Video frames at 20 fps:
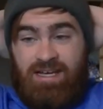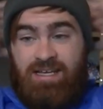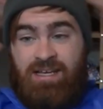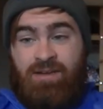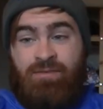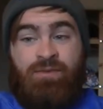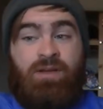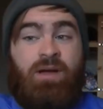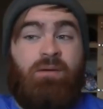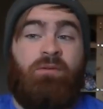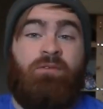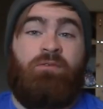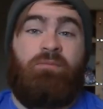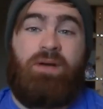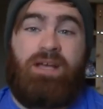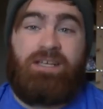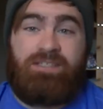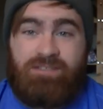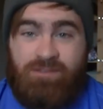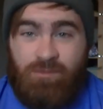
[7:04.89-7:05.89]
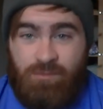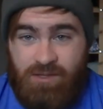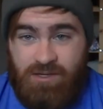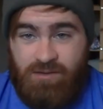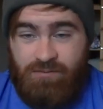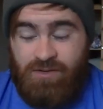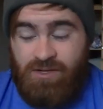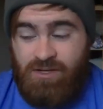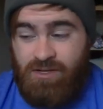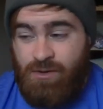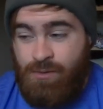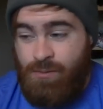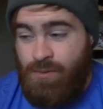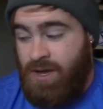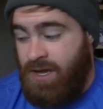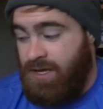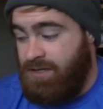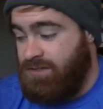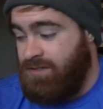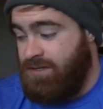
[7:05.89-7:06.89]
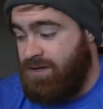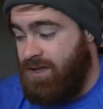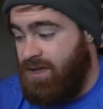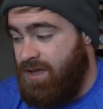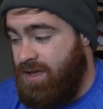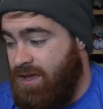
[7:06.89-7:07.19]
a couple of them asked to be in the video and